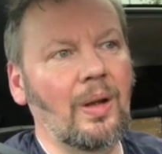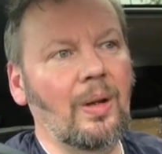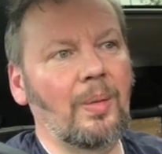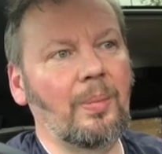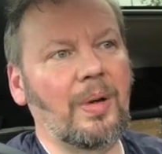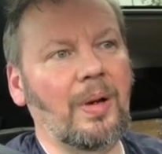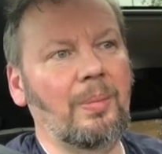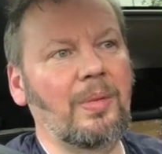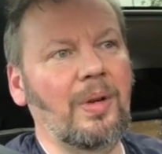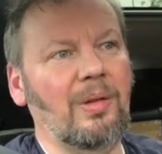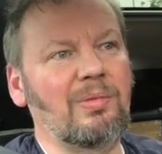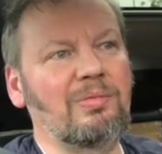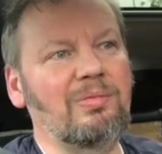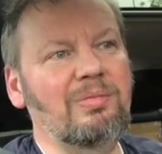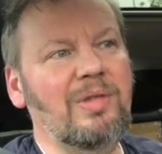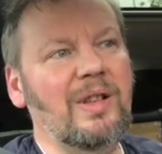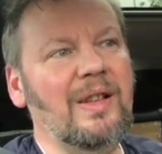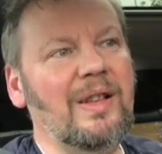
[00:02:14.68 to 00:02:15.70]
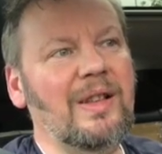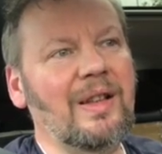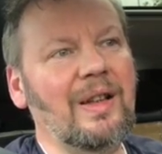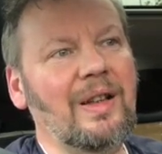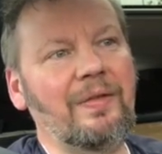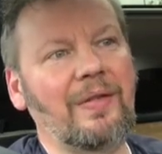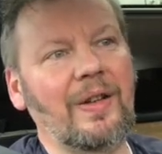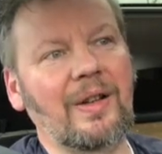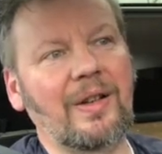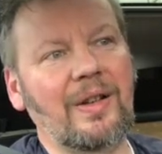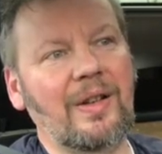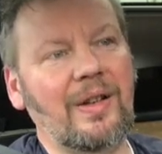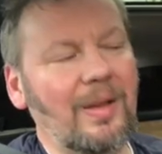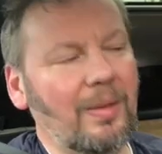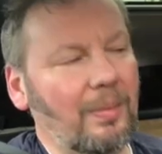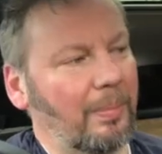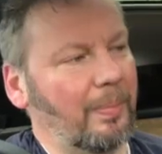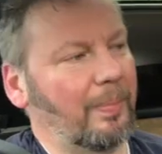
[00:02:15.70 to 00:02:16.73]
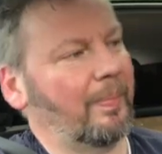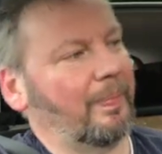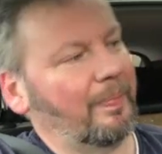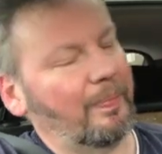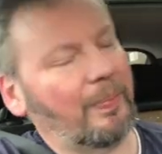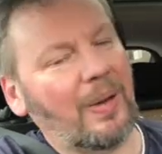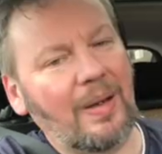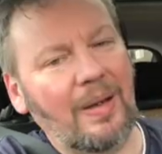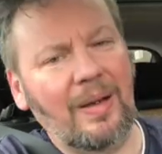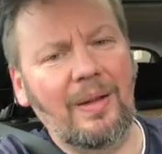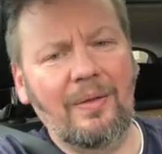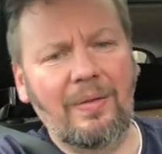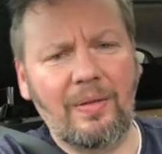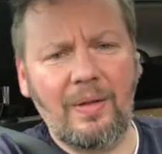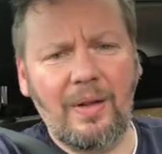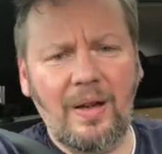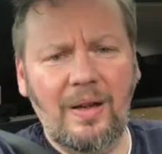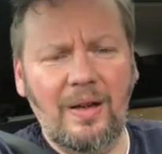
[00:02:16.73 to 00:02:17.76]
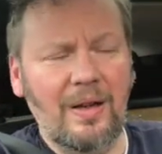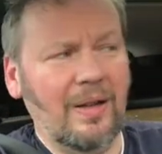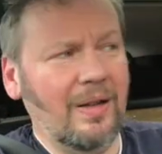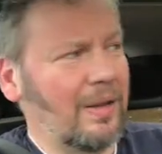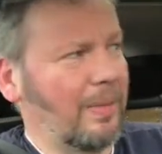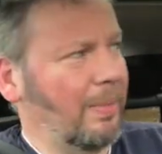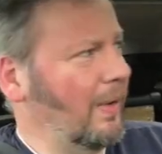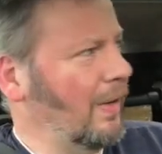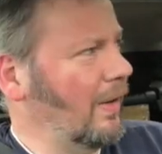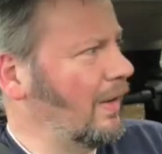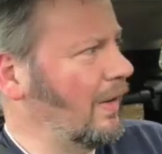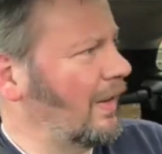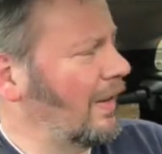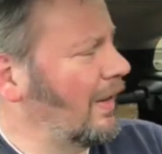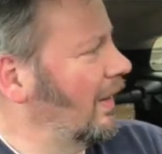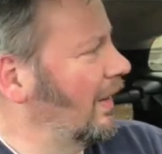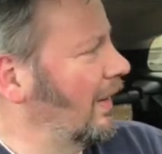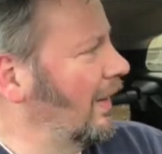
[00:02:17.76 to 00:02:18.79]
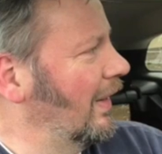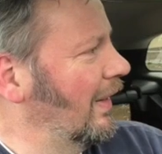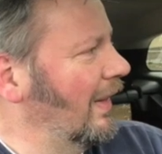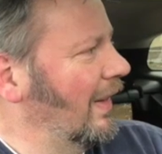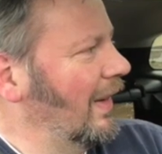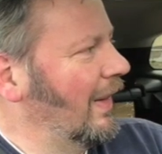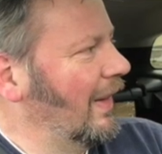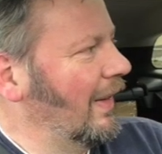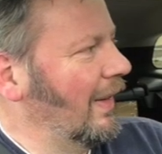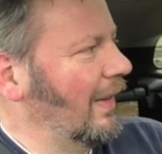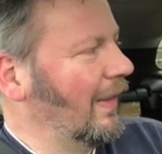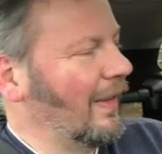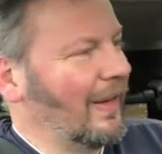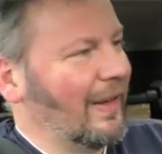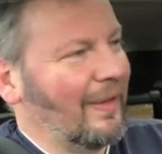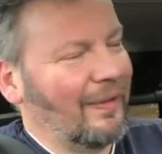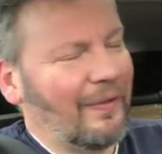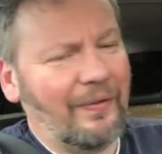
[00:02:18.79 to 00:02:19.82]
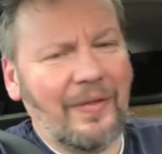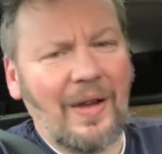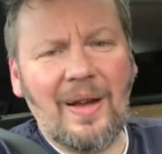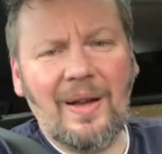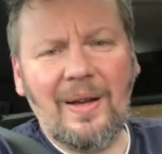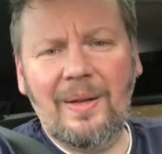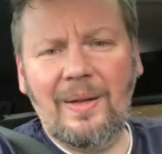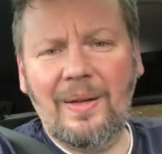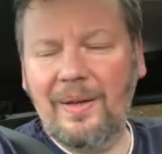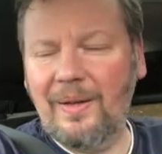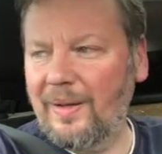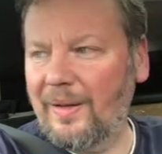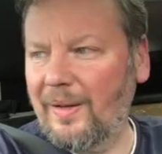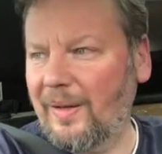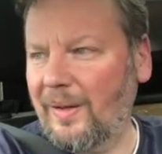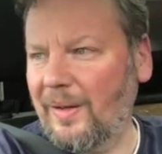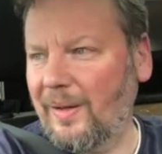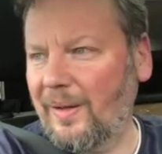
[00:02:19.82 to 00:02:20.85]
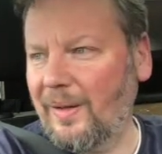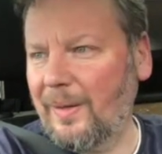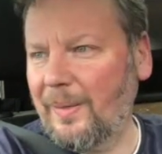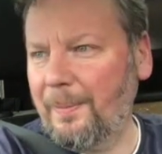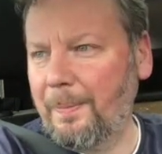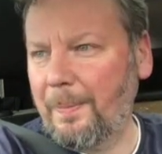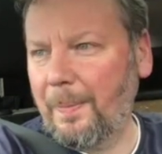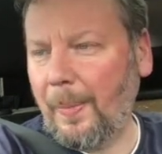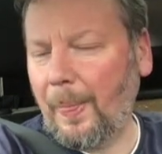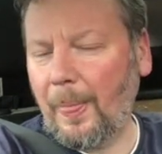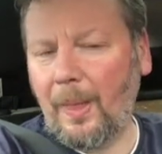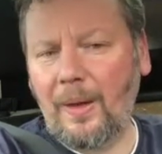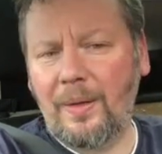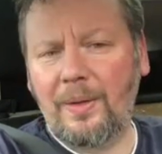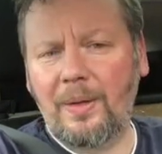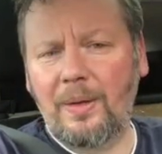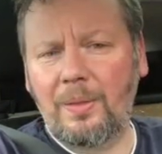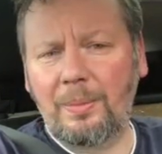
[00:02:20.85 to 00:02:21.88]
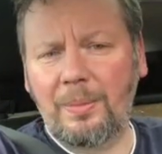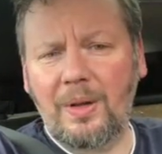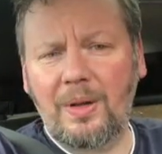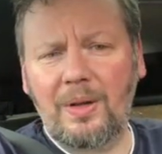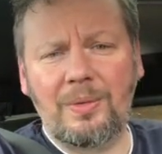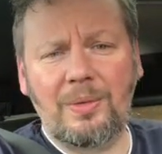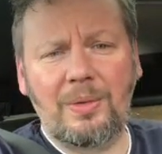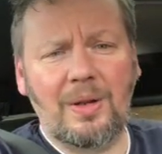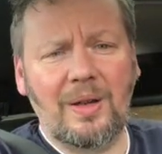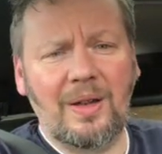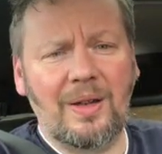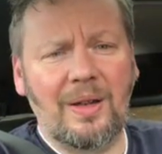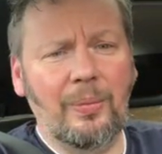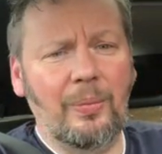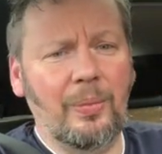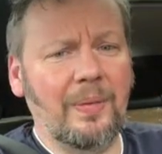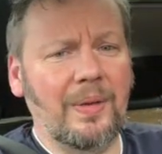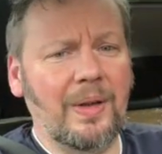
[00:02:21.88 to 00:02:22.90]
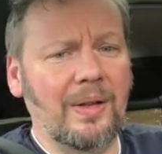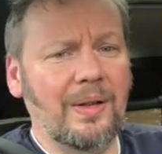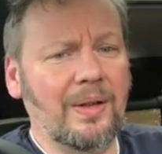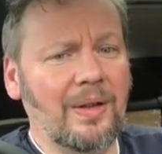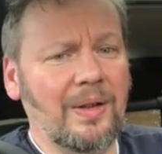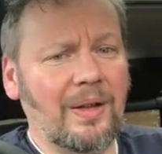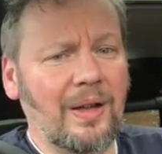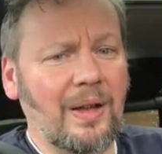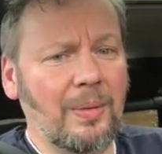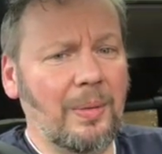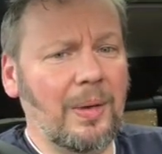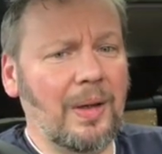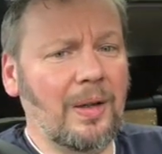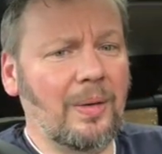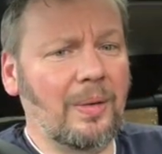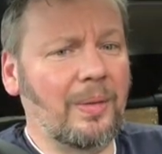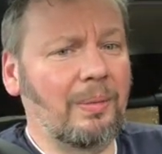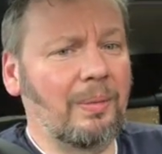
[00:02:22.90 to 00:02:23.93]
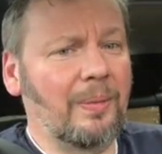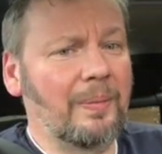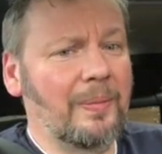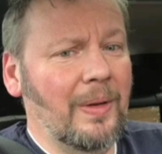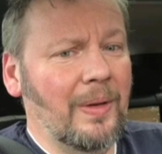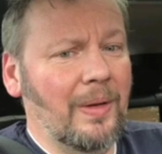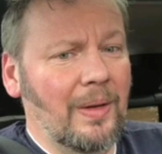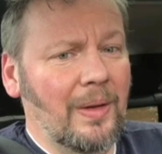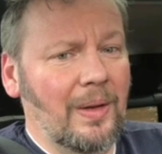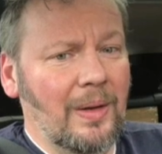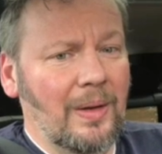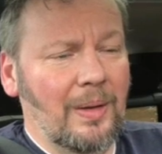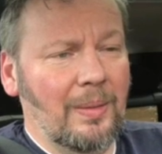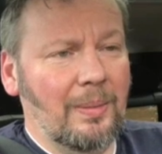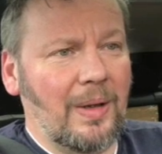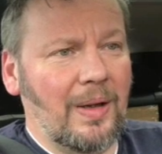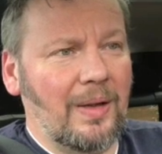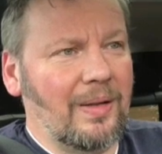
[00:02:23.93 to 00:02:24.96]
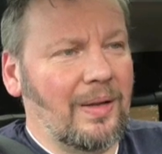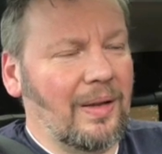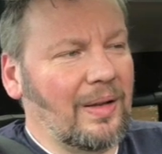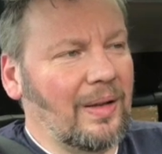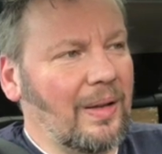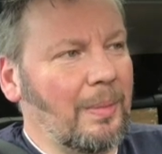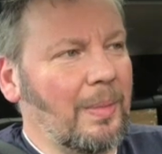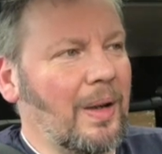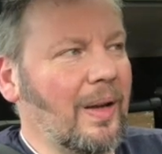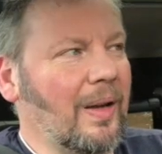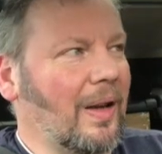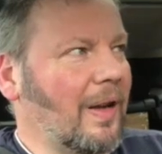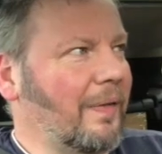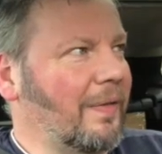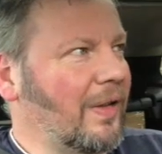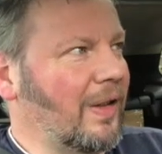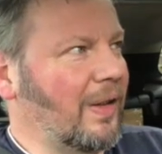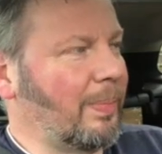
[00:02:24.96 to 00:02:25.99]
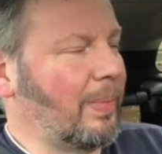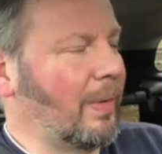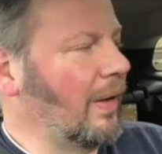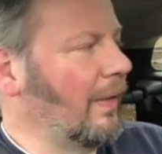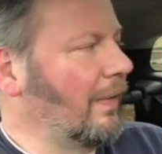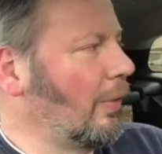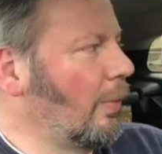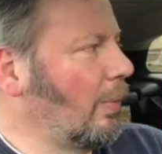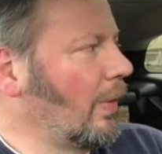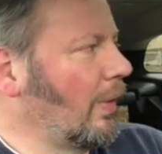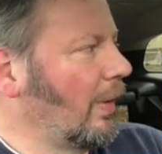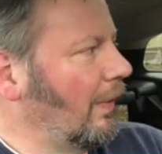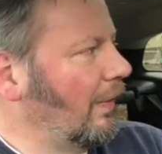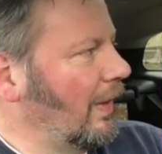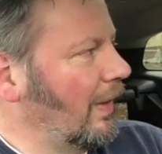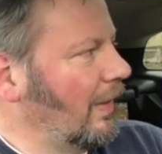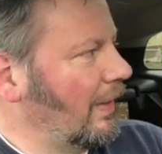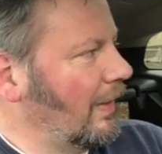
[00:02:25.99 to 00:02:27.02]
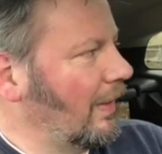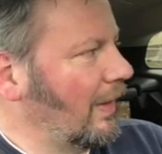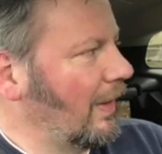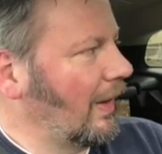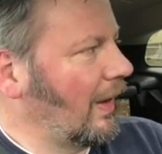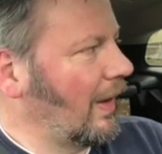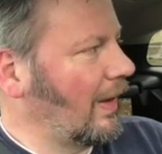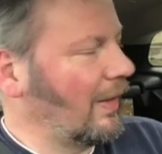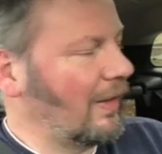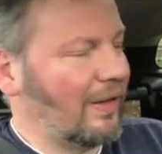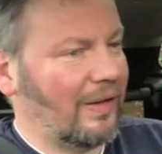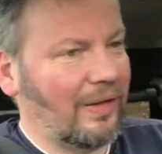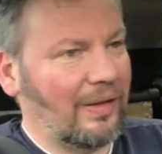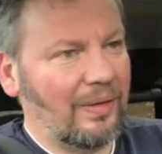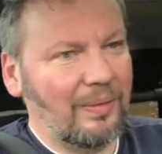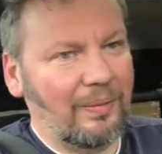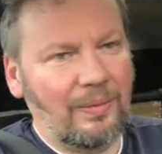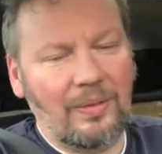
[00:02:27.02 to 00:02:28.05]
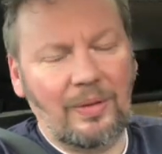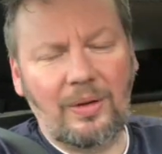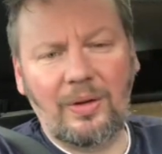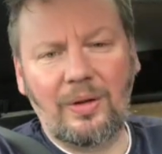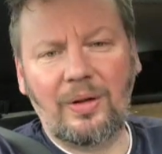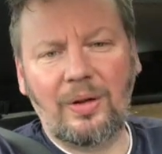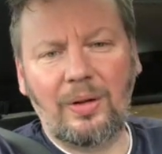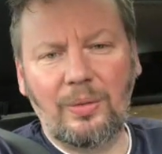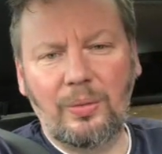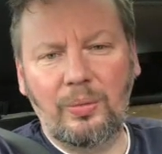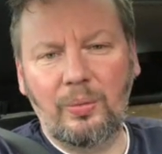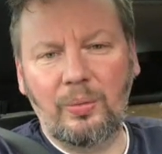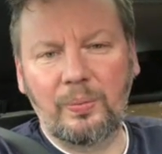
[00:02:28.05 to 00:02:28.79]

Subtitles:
but I'm not really fancying paying for a intermediate fan, so I'm going to try and live with it and see how we get on. Basically, I might have to spring for one if it gets too